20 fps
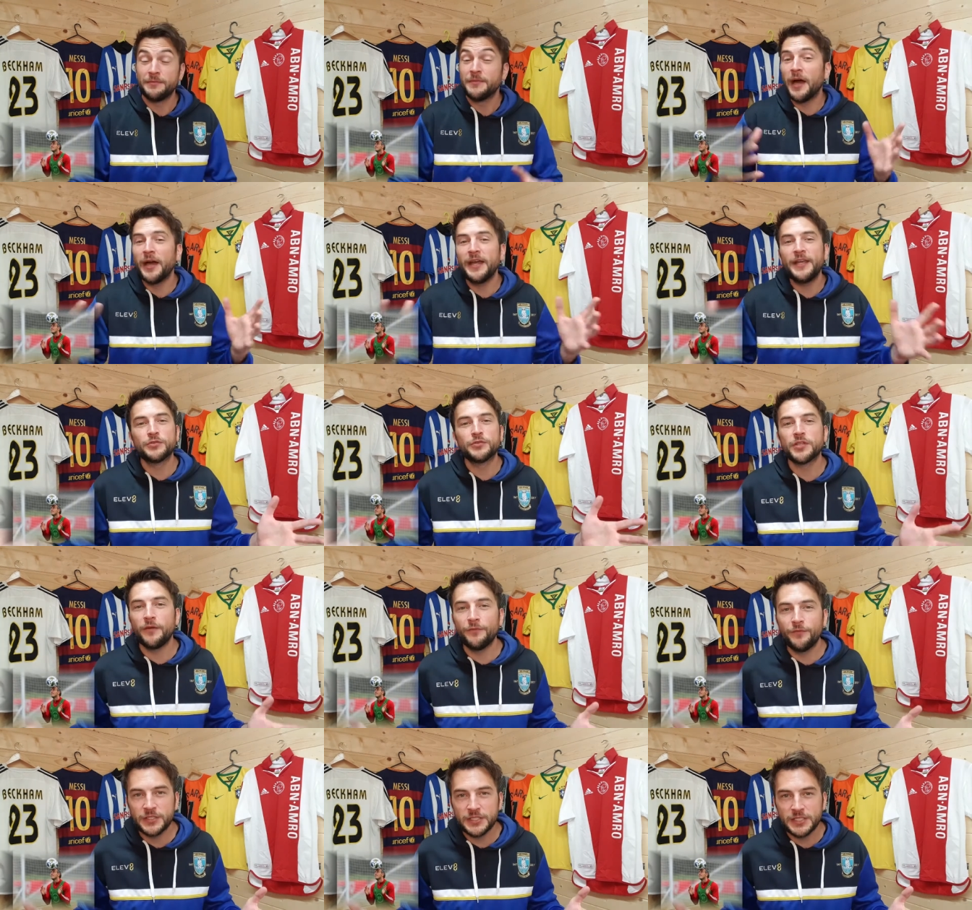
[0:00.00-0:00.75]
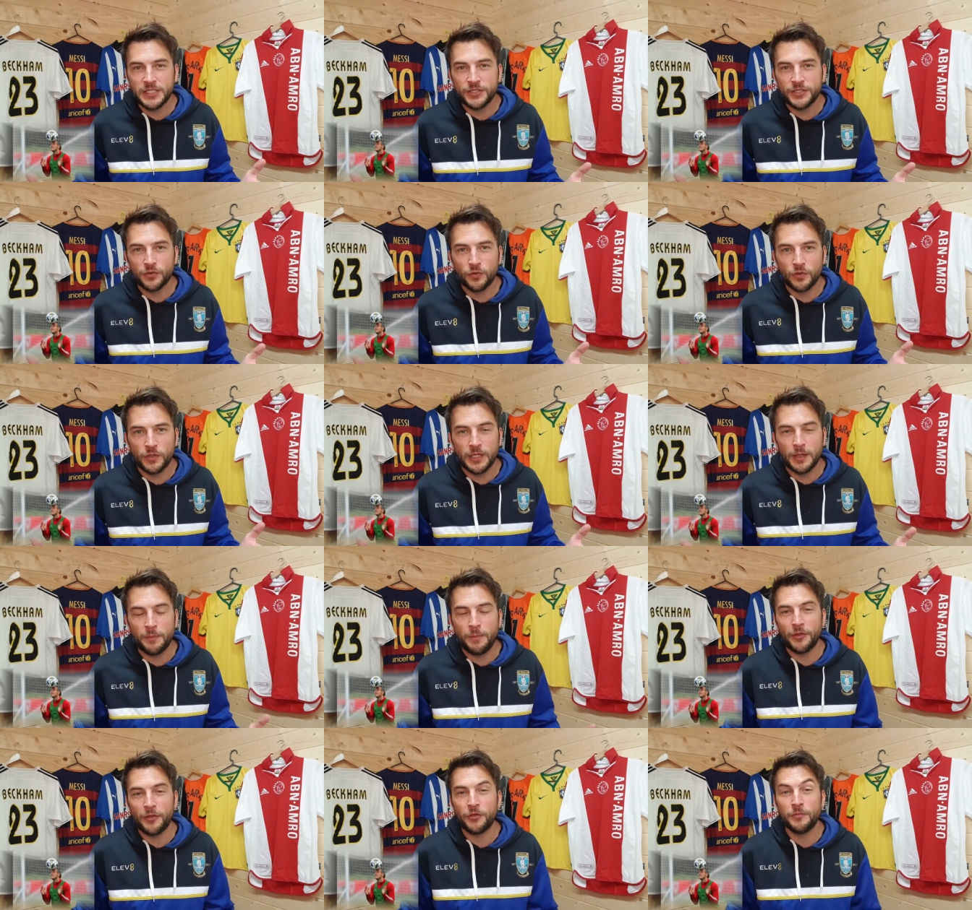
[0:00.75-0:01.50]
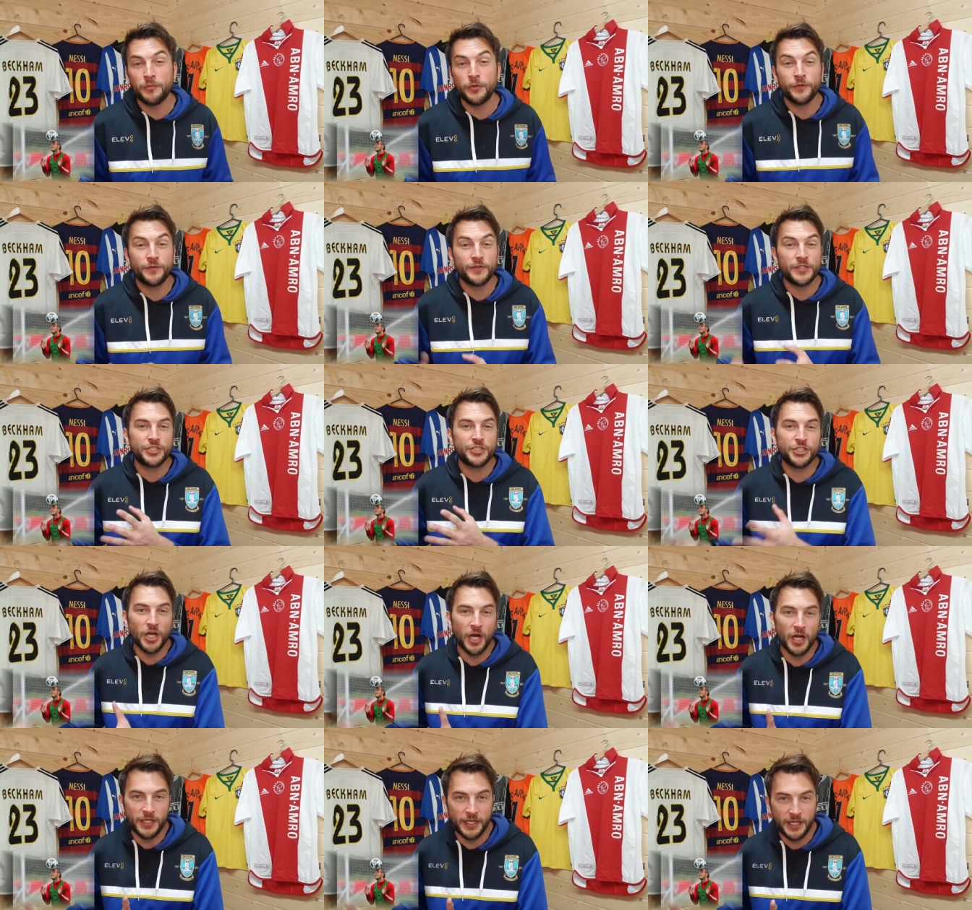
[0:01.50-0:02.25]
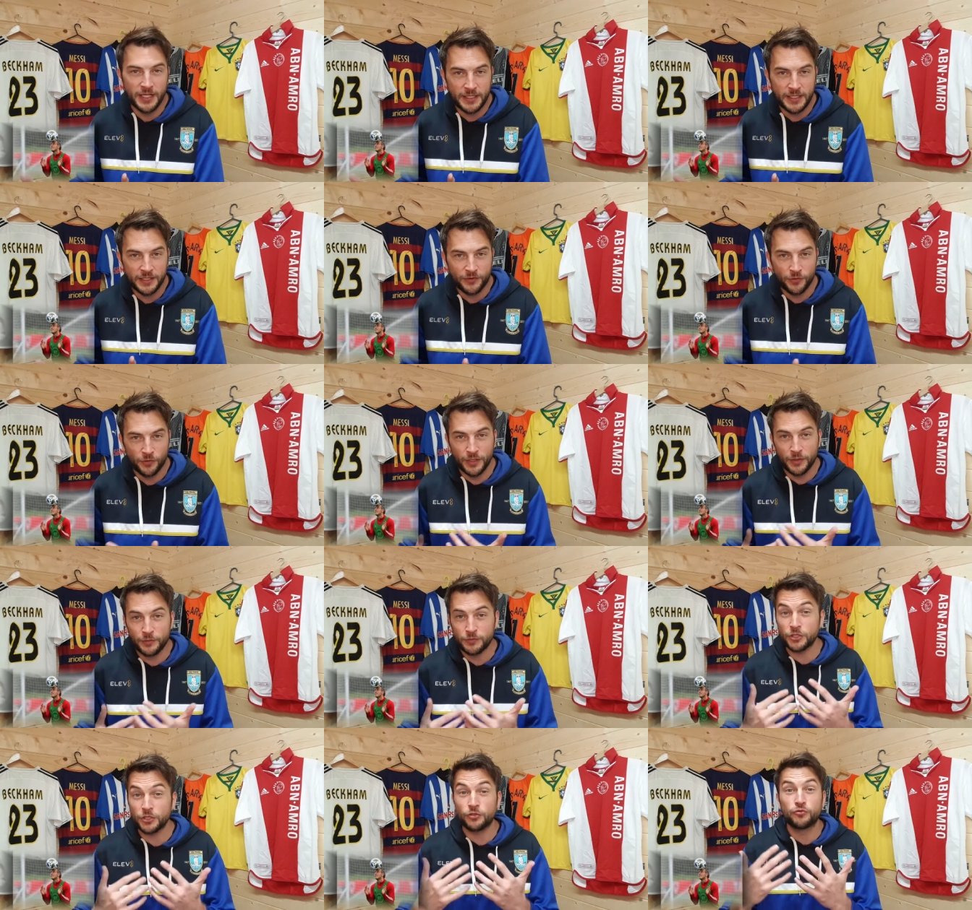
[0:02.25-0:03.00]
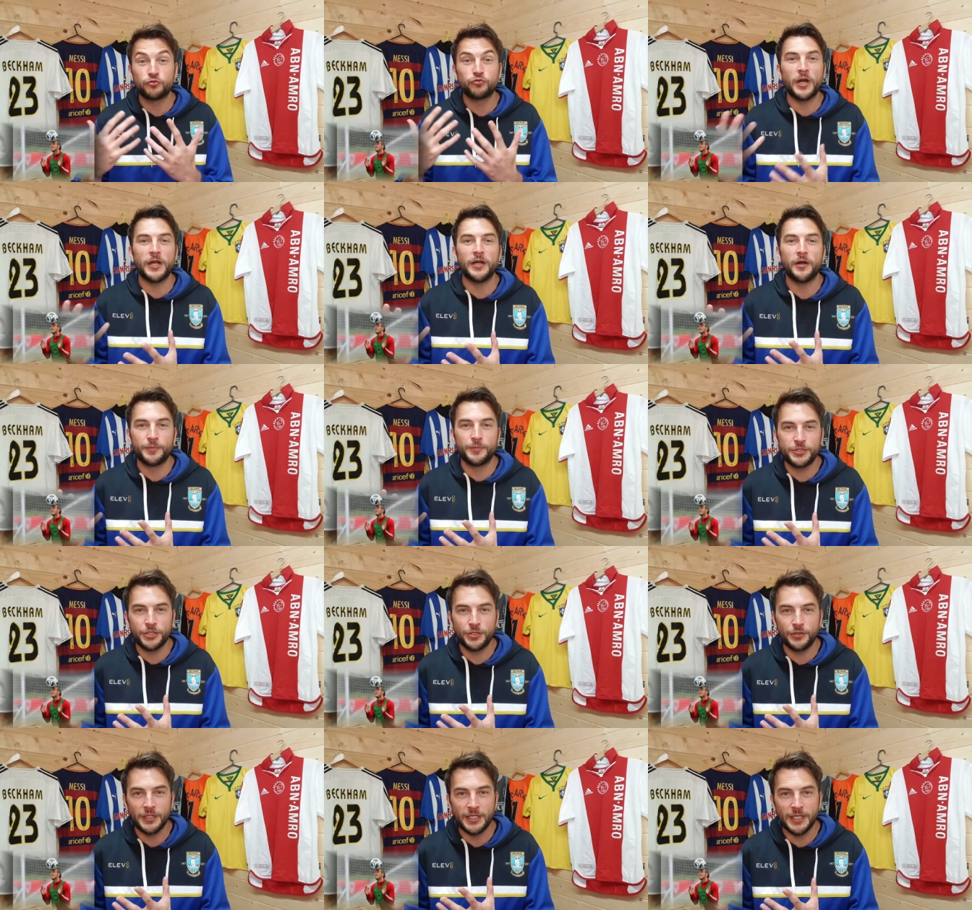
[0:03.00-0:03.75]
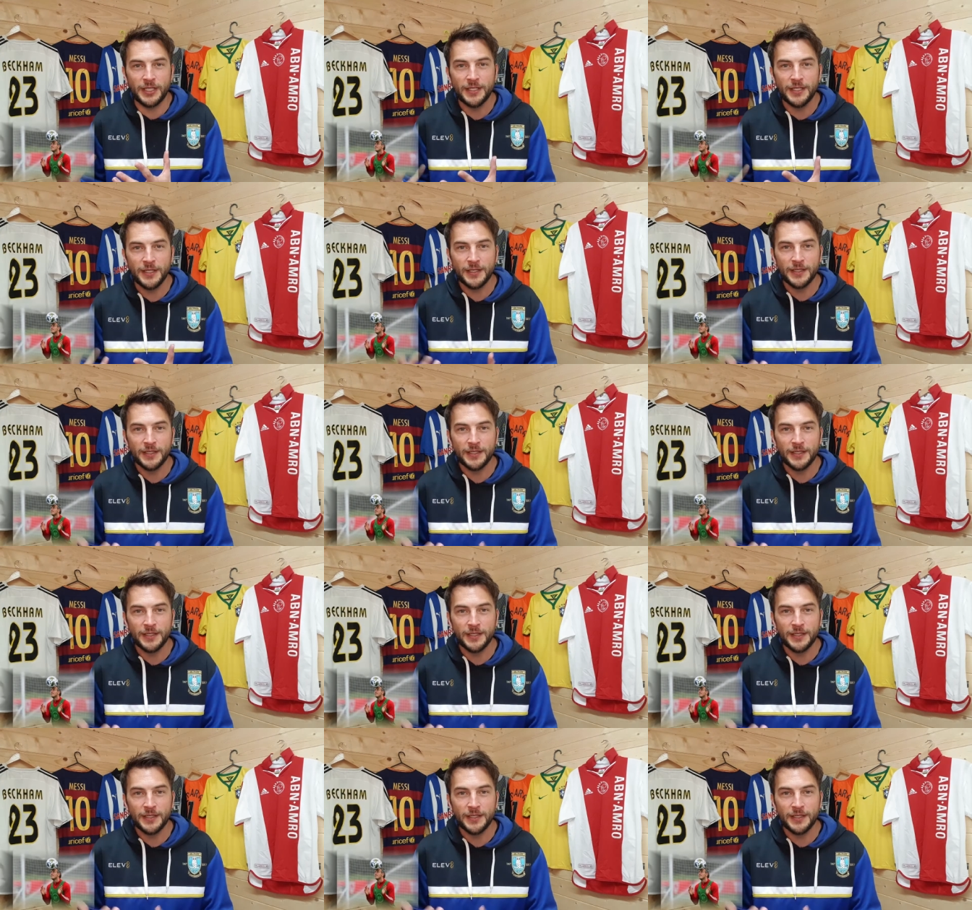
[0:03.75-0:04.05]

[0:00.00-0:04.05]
Now, he was obviously talking about the move to China. He thought it was a great opportunity.